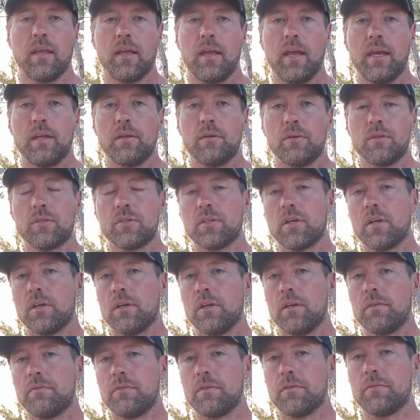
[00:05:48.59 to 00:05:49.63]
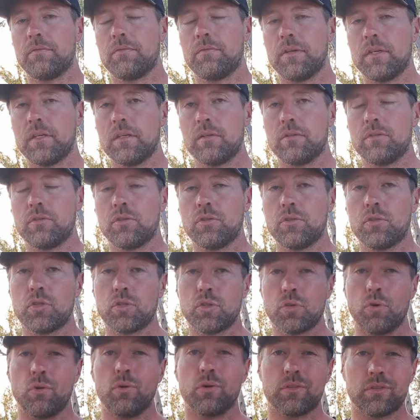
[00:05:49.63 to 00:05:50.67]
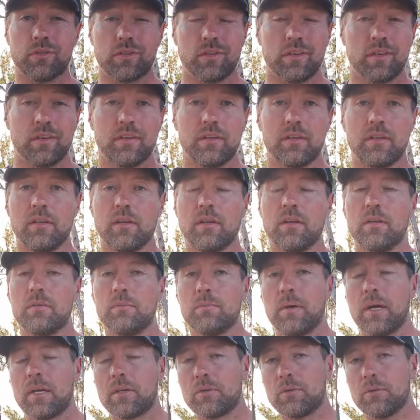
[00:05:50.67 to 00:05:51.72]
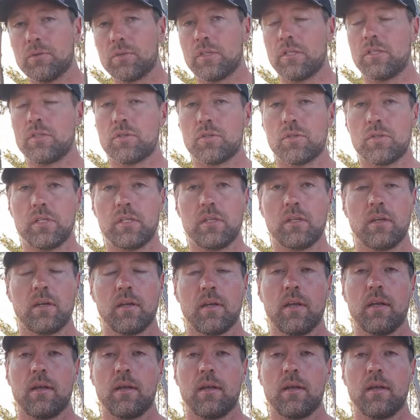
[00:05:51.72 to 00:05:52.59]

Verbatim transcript: And also if you feel too short, you know, it might cause injury.